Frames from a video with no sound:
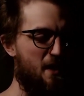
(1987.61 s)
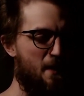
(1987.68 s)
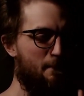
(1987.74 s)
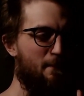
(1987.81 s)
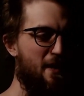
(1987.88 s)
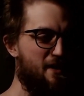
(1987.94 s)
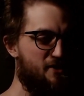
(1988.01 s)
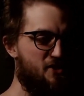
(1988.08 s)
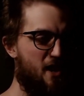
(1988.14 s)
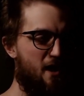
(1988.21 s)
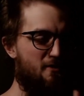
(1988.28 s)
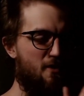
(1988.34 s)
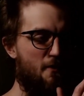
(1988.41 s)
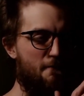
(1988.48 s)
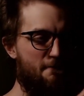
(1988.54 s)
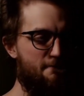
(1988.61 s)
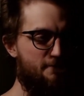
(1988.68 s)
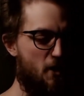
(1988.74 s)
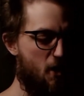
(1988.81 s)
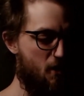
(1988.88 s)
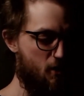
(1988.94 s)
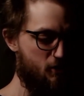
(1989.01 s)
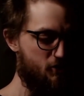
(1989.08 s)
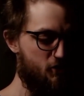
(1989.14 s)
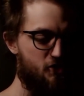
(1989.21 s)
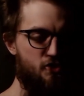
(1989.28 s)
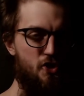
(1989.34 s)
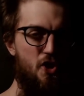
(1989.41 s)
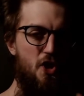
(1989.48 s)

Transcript: Manjaro Phosh,